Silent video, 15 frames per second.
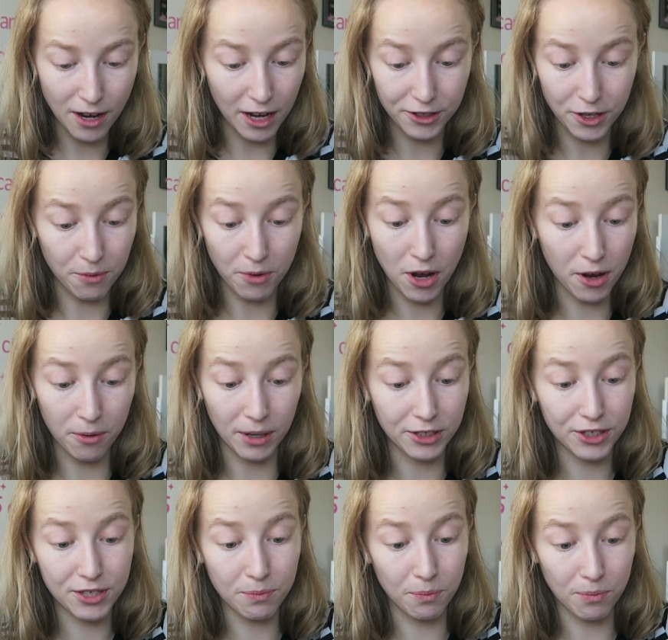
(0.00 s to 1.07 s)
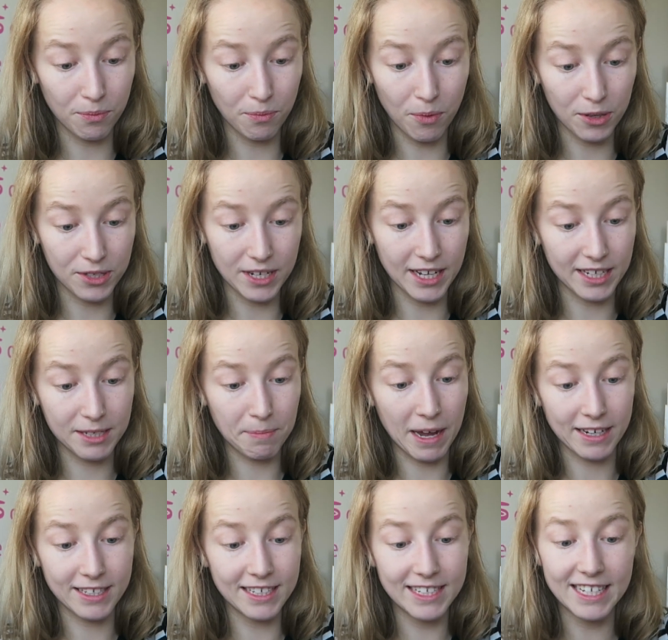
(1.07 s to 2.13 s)
I don't know, I just wasn't
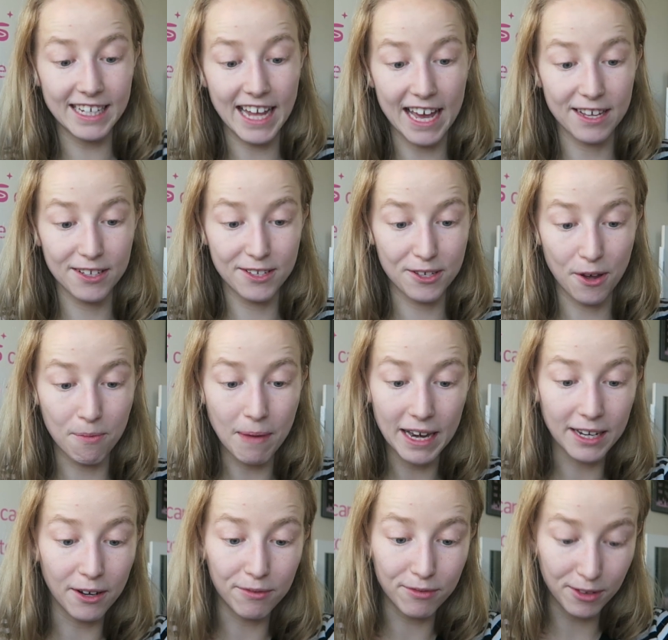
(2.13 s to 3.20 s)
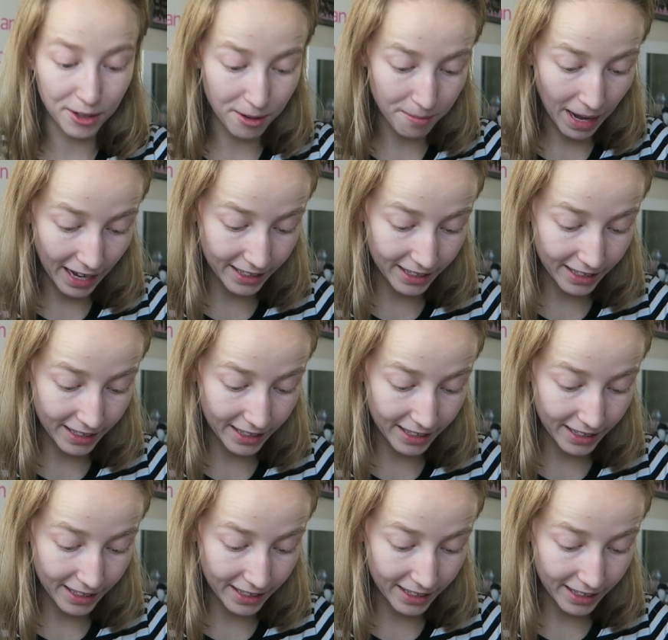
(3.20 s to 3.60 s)
expecting to get so many of them.